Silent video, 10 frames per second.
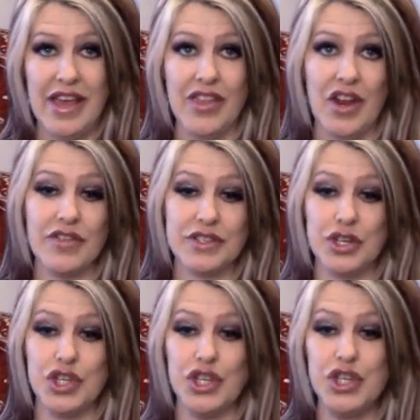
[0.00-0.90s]
And then all of a
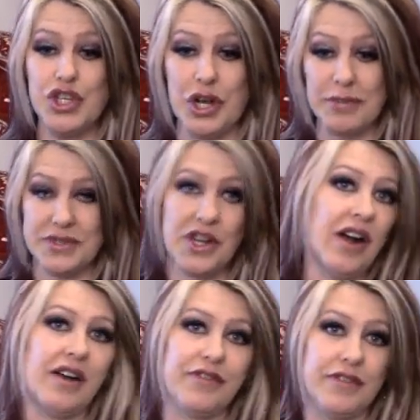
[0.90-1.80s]
sudden she jumps
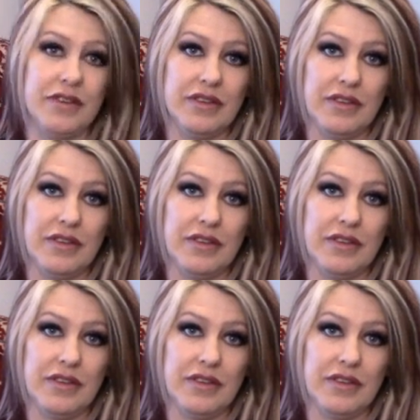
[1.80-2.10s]
off